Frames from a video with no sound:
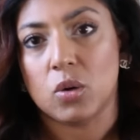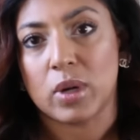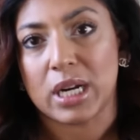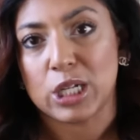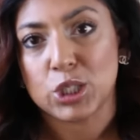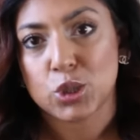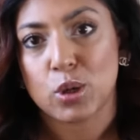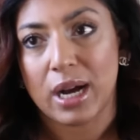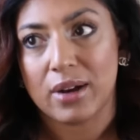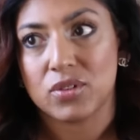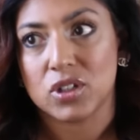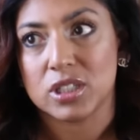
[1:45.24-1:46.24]
when I
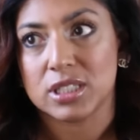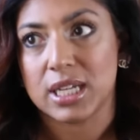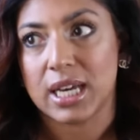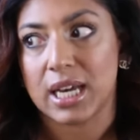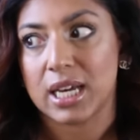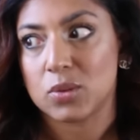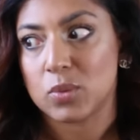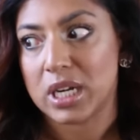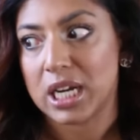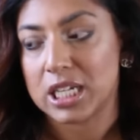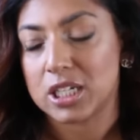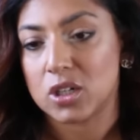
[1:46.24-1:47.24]
travel and when
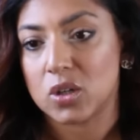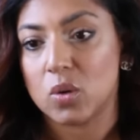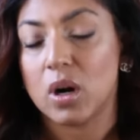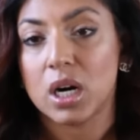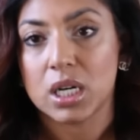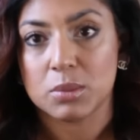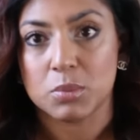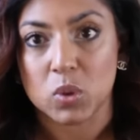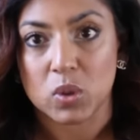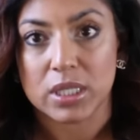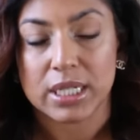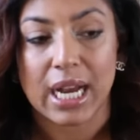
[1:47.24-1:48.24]
I go on
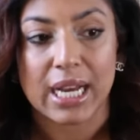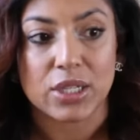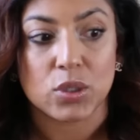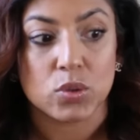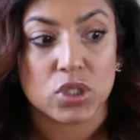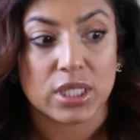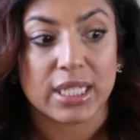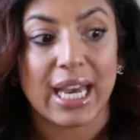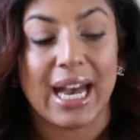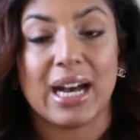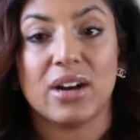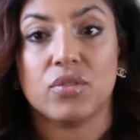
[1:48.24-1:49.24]
board, I usually
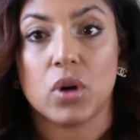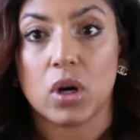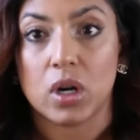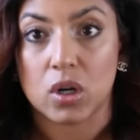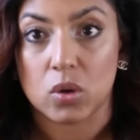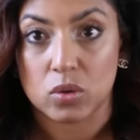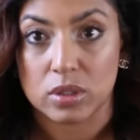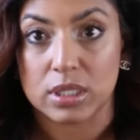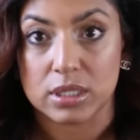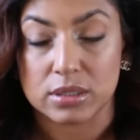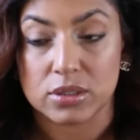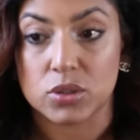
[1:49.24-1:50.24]
have,
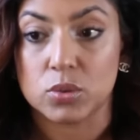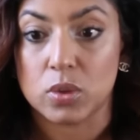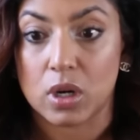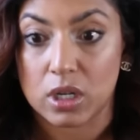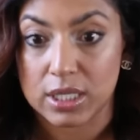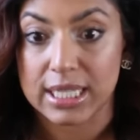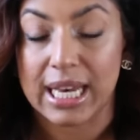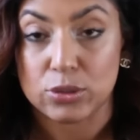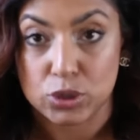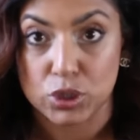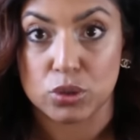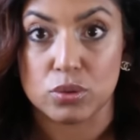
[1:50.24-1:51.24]
you are
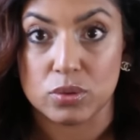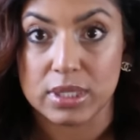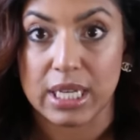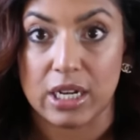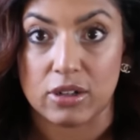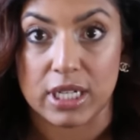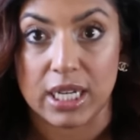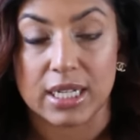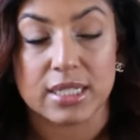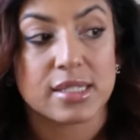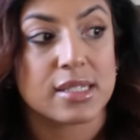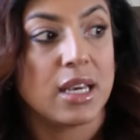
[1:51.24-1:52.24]
allowed two
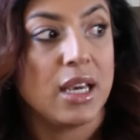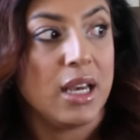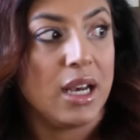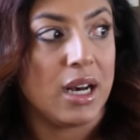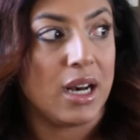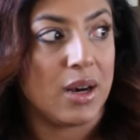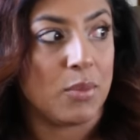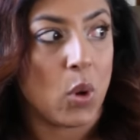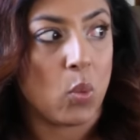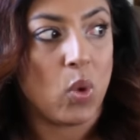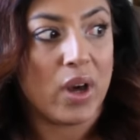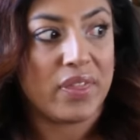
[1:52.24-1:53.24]
carry-ons.
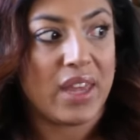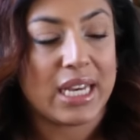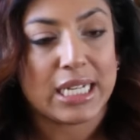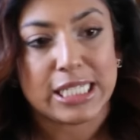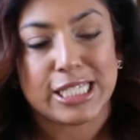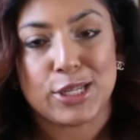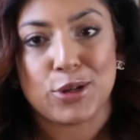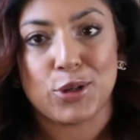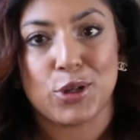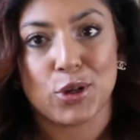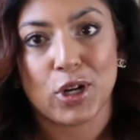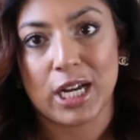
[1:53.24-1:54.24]
One they
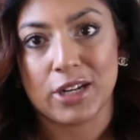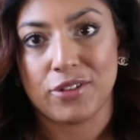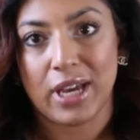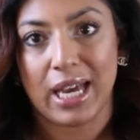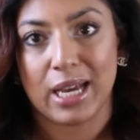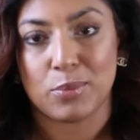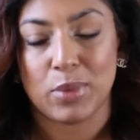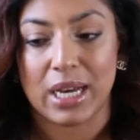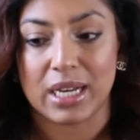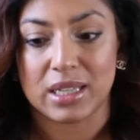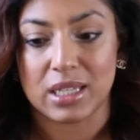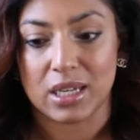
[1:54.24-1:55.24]
consider your kind of
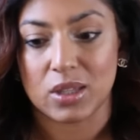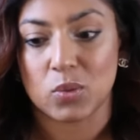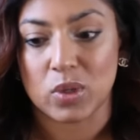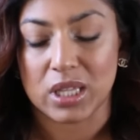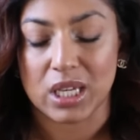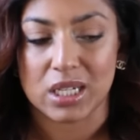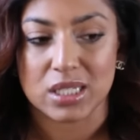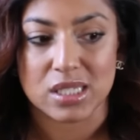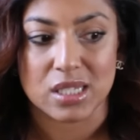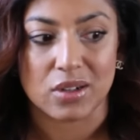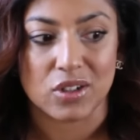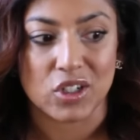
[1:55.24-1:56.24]
handbag, and the other one they
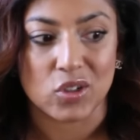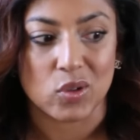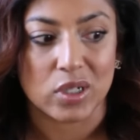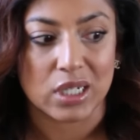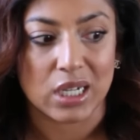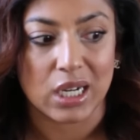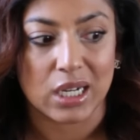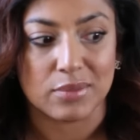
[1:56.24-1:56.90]
consider your,